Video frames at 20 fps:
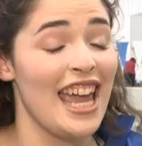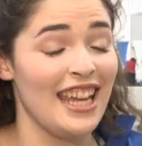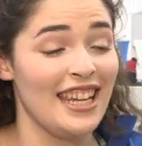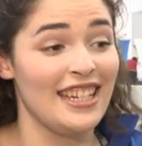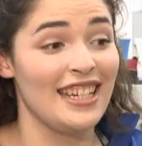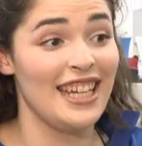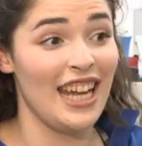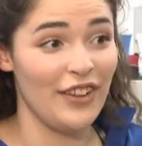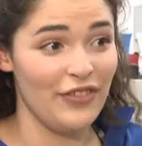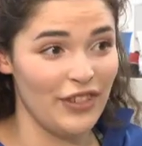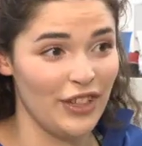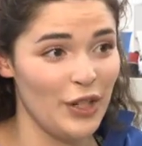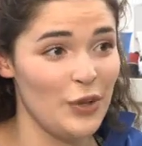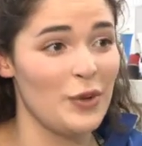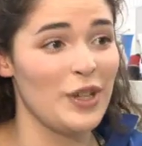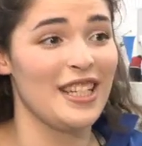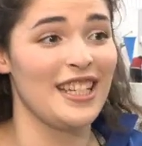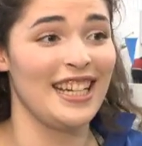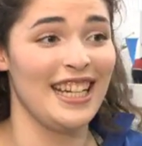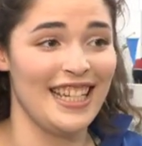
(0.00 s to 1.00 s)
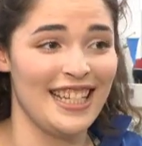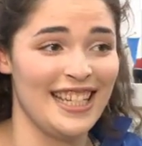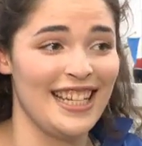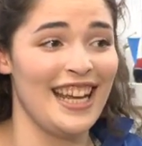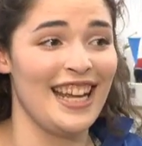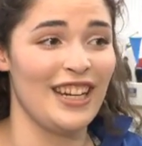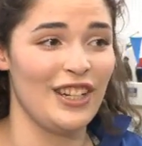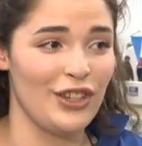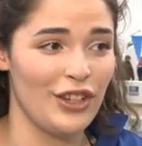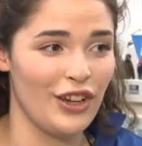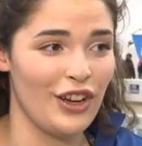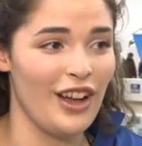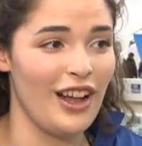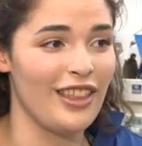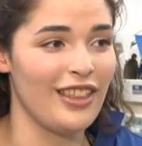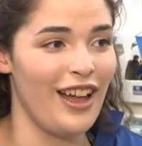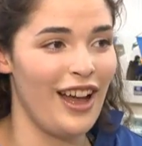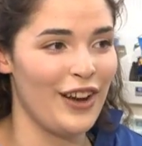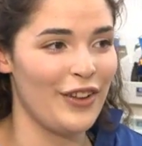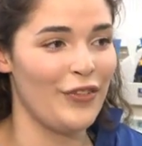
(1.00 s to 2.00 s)
It definitely wasn't easy, and it took
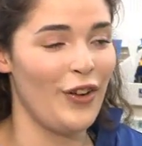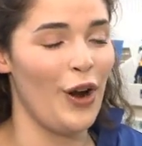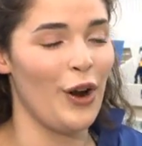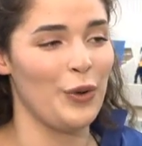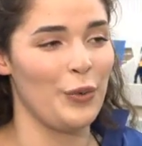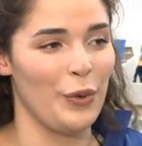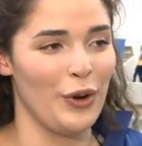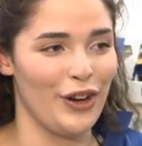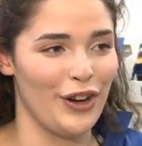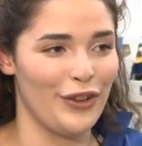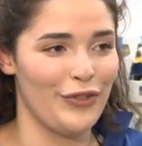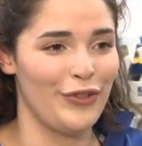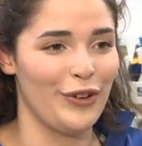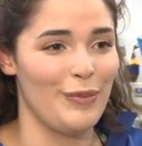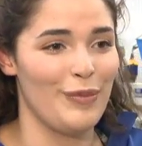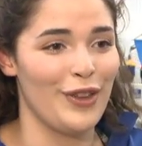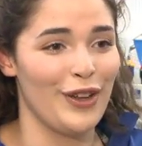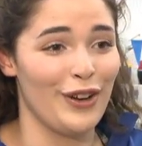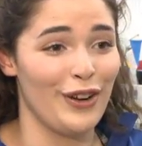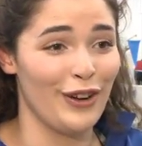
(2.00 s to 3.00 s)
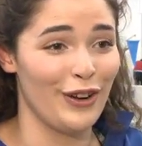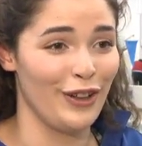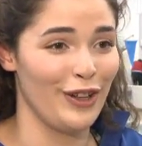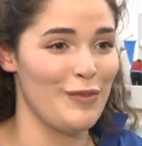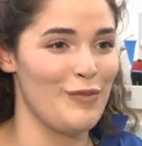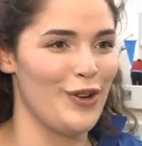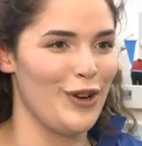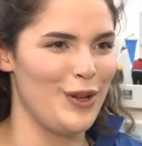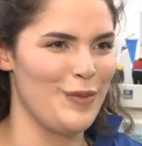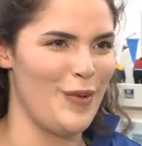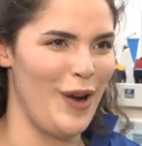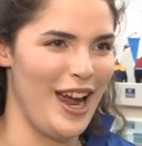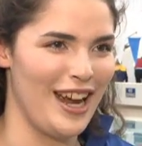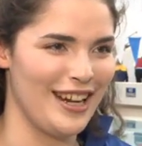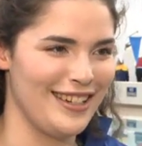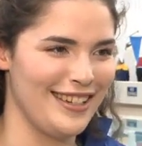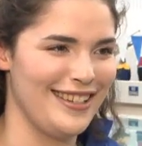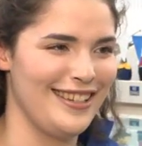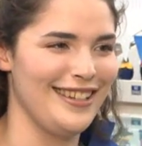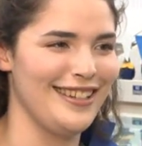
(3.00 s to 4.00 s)
a lot of hard work from the early morning
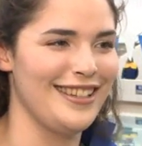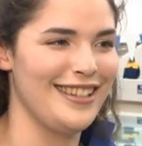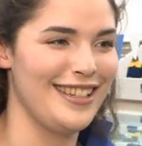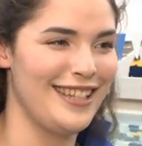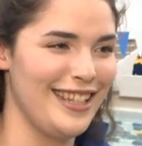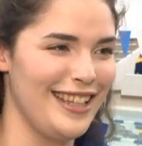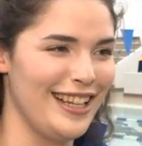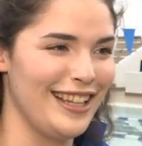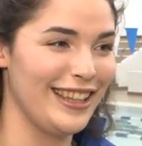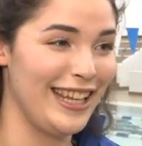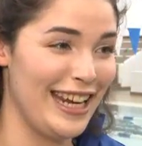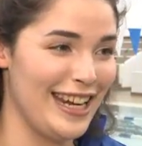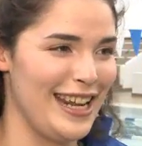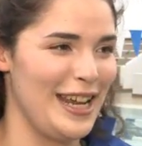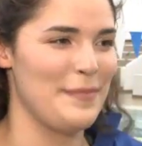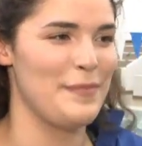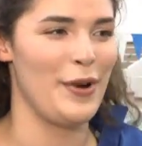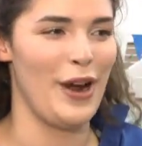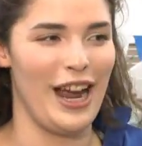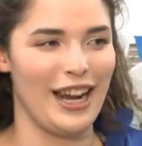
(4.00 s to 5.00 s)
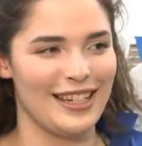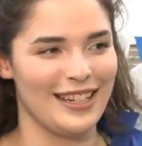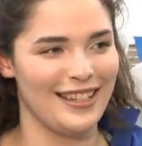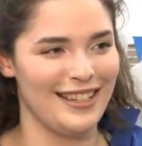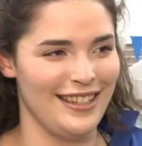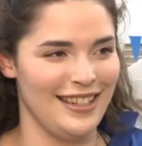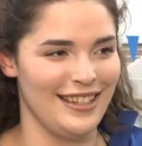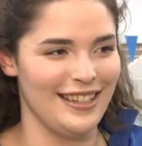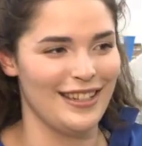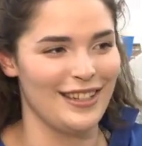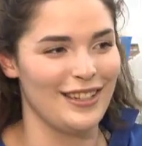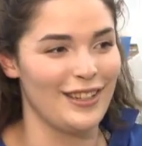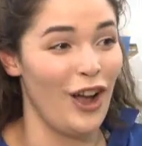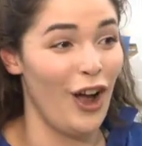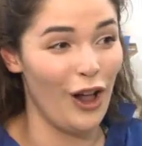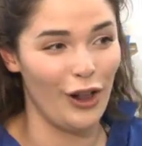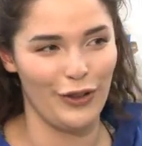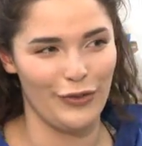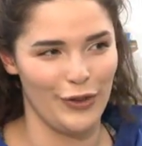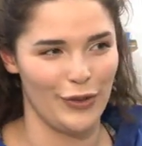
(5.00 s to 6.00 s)
practices to the late night practices
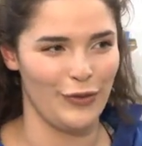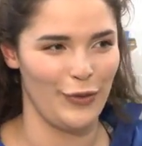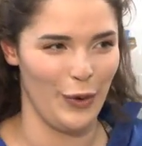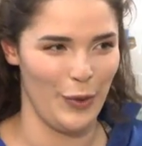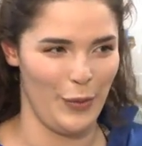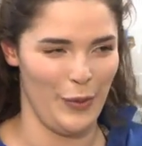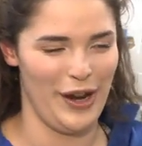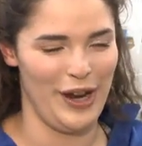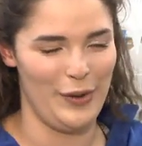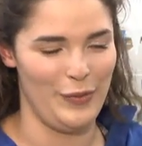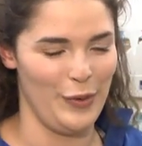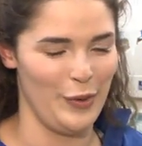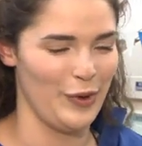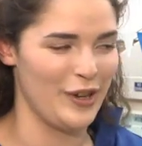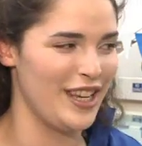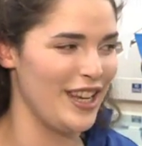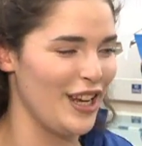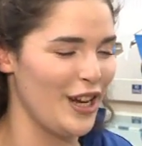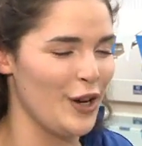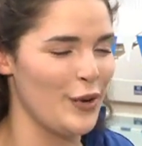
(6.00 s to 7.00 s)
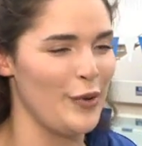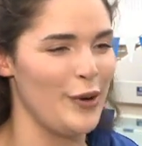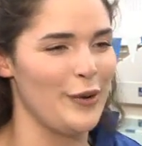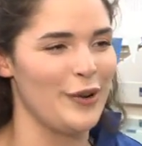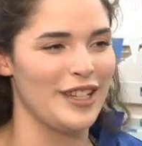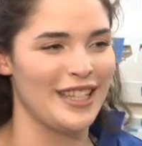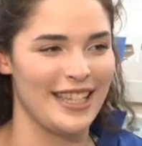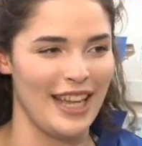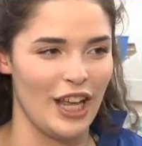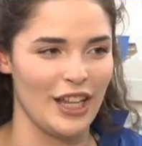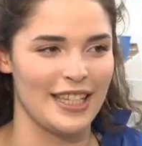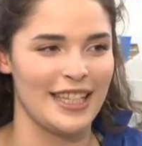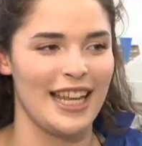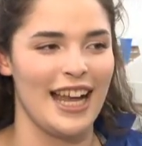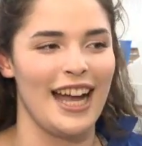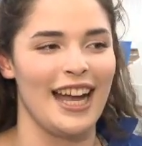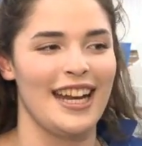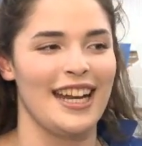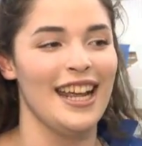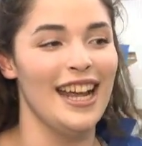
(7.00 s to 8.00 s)
all over Fort Wayne. We were here, we were at
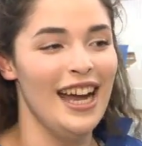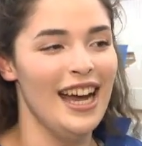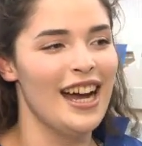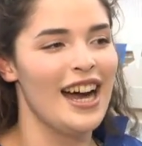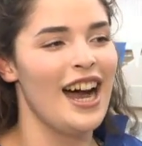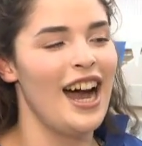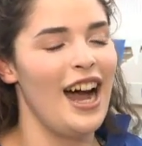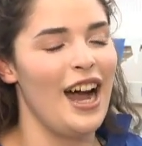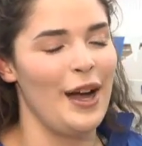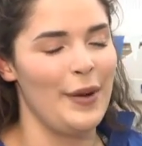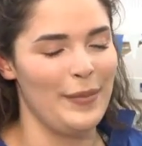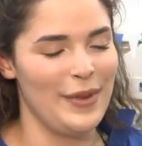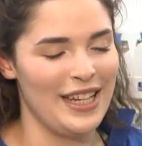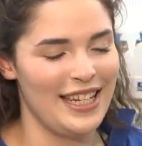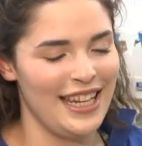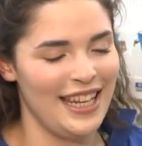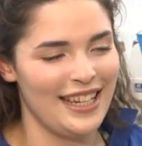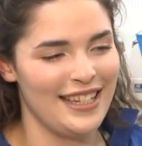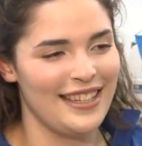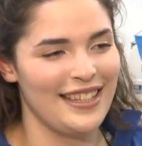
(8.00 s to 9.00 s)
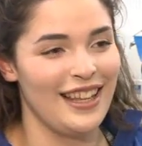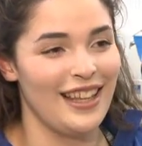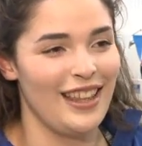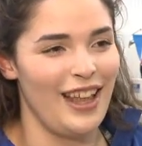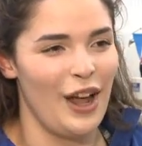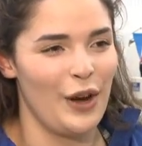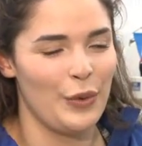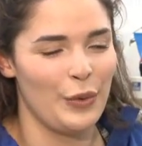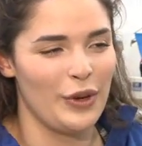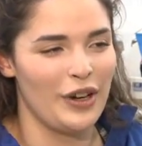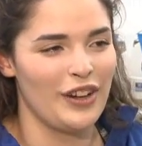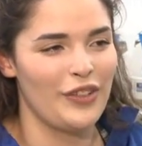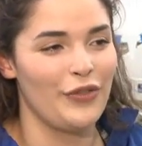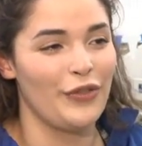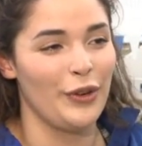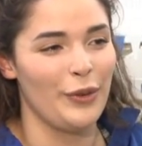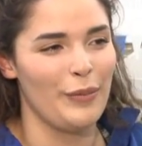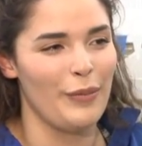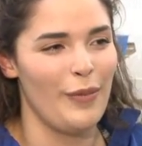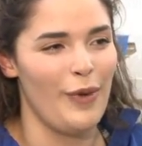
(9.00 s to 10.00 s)
Southside. It takes a lot of work
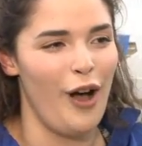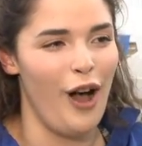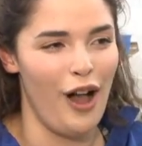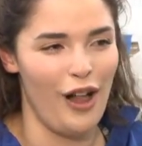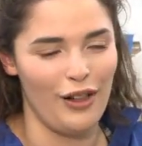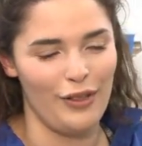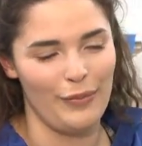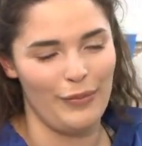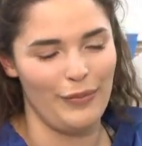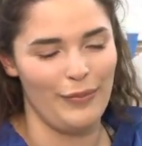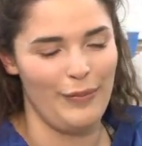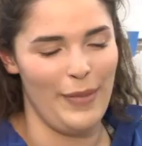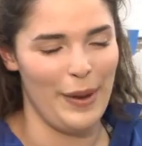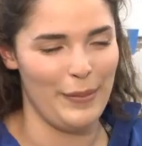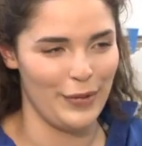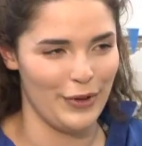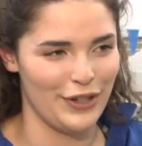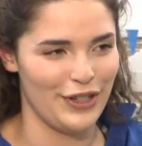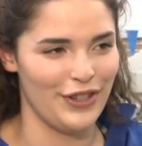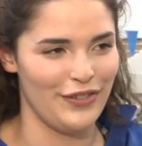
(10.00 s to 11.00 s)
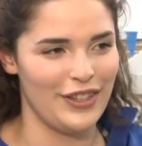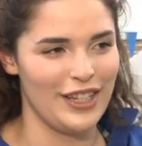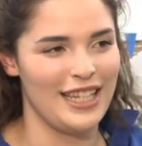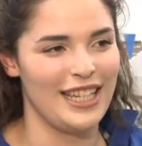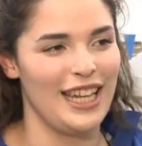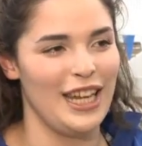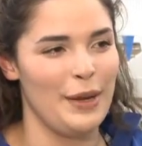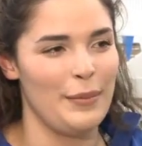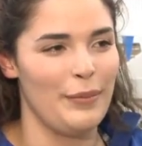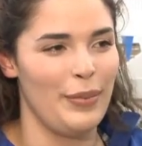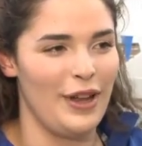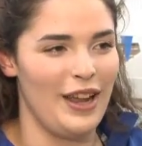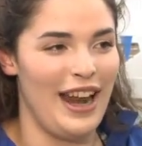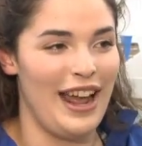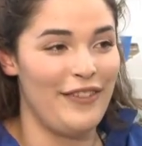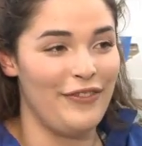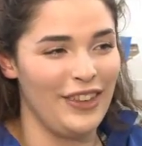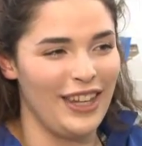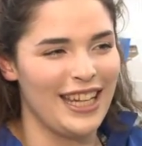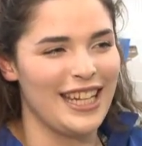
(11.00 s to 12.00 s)
from all members of the team, but
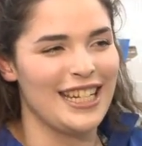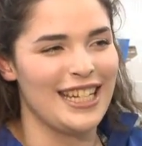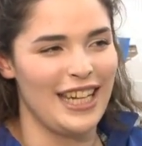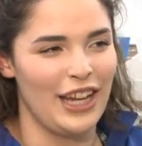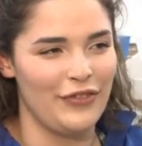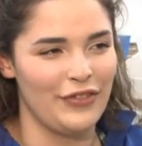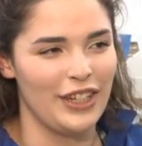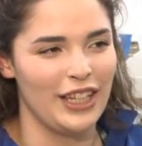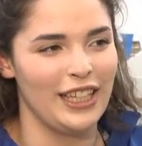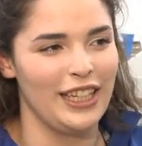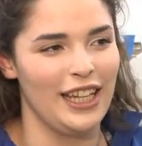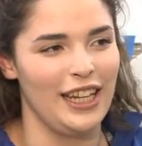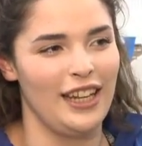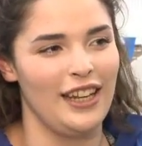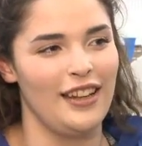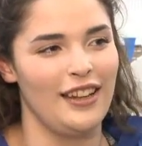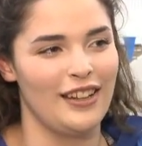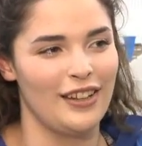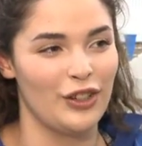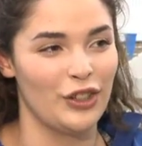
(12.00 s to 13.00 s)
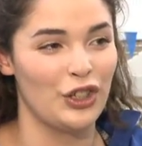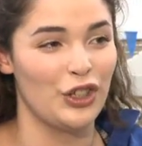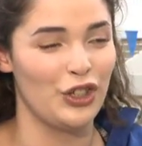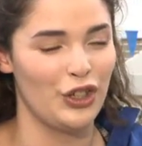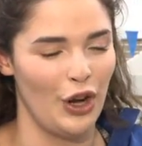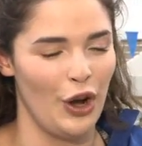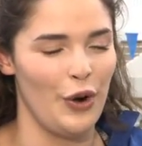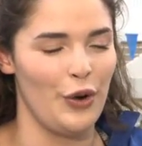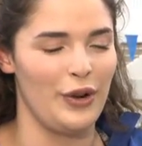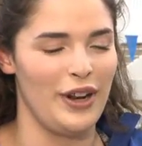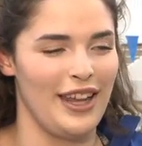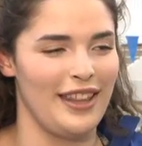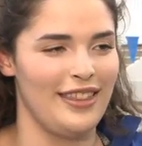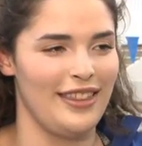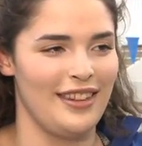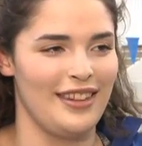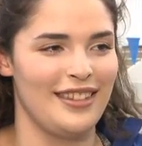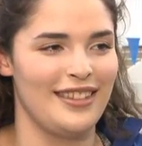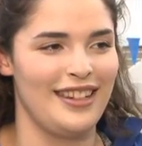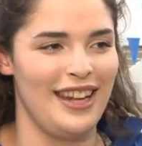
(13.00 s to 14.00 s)
I feel like it definitely showed
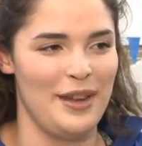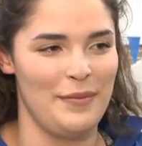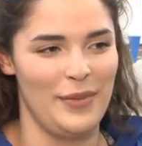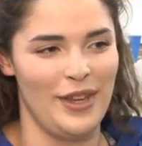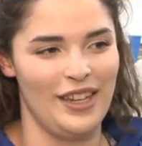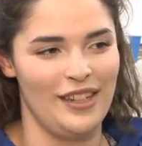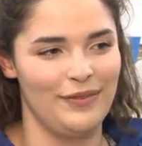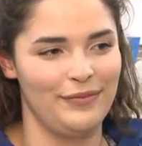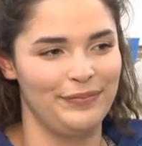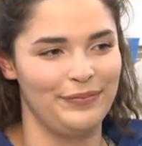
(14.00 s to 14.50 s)
at the state meet.